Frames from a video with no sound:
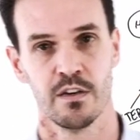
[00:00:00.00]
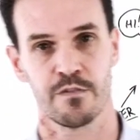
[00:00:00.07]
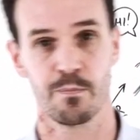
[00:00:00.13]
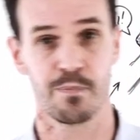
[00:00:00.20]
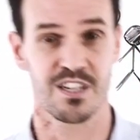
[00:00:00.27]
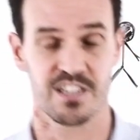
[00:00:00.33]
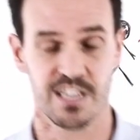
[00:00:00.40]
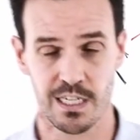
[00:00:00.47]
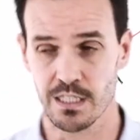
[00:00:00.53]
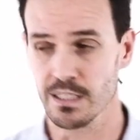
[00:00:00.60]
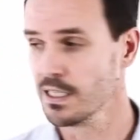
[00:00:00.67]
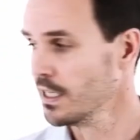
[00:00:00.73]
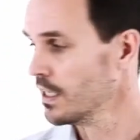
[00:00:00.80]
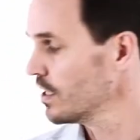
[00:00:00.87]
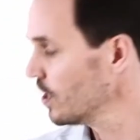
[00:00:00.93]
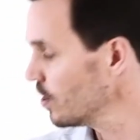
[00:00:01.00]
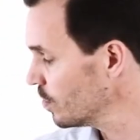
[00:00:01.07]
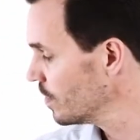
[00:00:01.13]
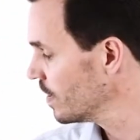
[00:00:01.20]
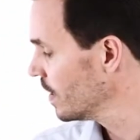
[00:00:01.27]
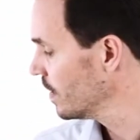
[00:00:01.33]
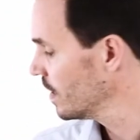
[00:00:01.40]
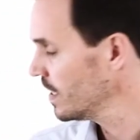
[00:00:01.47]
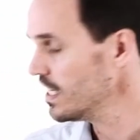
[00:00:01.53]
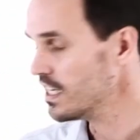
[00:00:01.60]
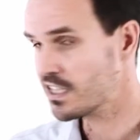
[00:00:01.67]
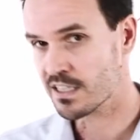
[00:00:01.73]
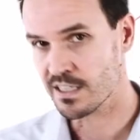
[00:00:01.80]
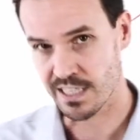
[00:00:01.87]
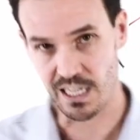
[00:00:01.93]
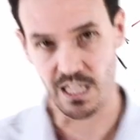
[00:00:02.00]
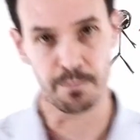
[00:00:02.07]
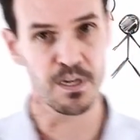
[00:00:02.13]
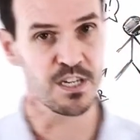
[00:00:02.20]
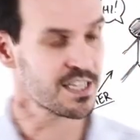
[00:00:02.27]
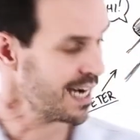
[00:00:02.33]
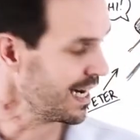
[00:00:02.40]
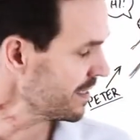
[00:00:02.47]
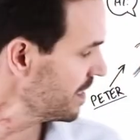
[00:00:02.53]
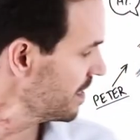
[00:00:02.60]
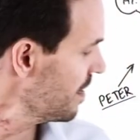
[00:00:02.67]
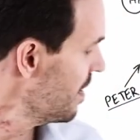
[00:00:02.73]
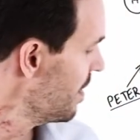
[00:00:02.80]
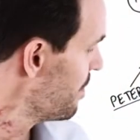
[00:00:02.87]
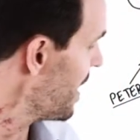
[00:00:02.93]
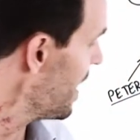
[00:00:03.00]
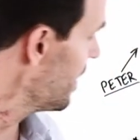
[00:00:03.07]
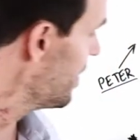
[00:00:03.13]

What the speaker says: Brazil. No, he's still protected by